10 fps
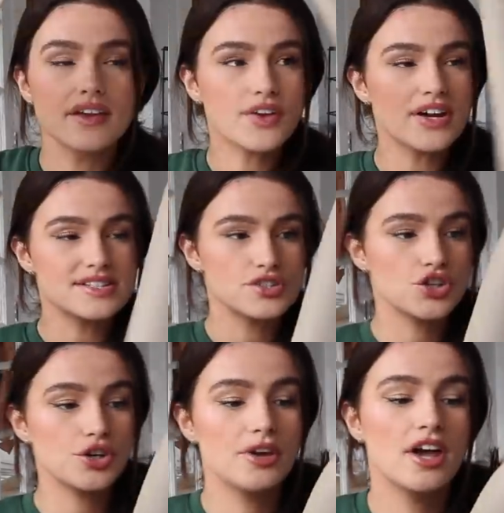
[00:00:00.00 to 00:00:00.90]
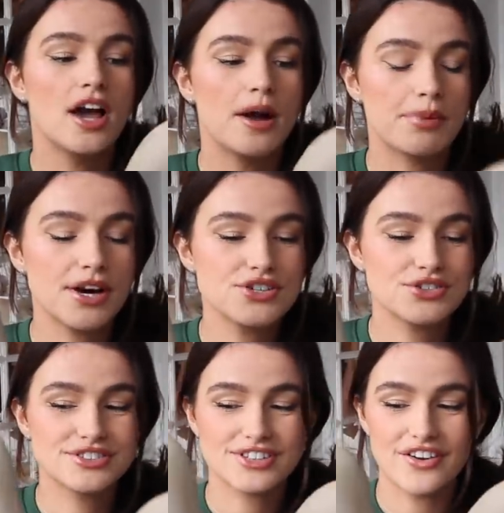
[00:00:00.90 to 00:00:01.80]
So I assume, I'm pretty
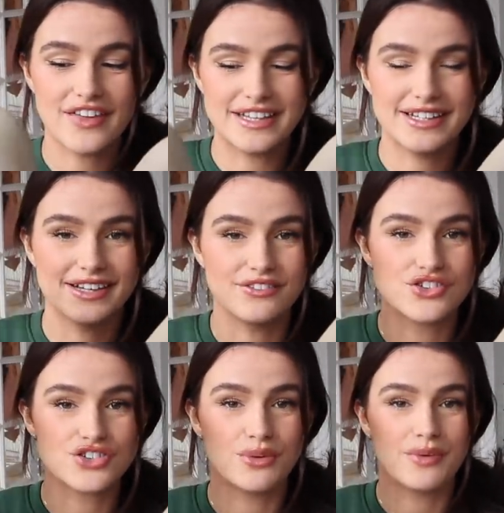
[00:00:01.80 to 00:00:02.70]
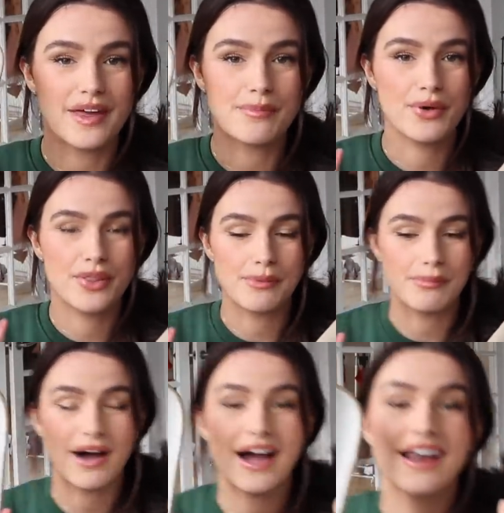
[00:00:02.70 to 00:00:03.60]
sure in Zara they didn't even show what they put them in,
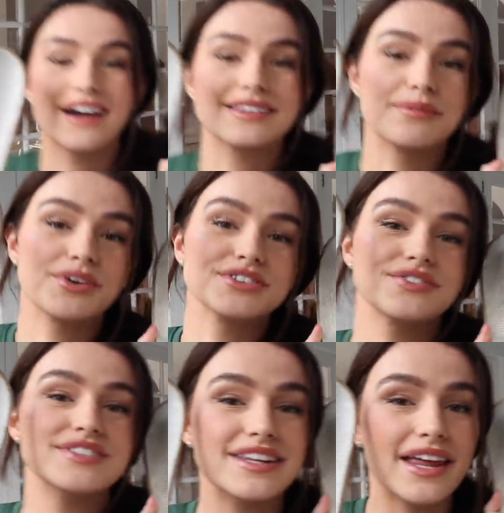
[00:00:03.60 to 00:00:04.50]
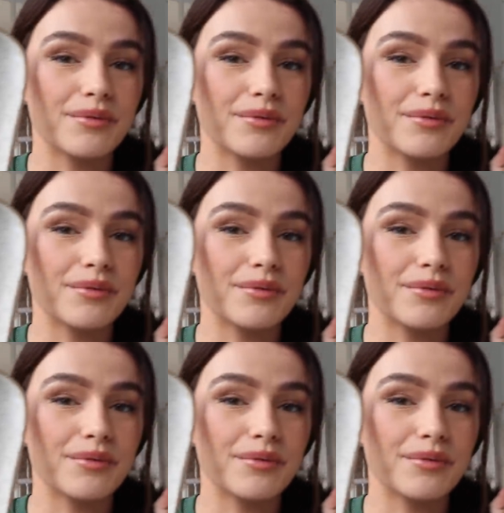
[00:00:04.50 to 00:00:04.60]
but I liked them because obviously they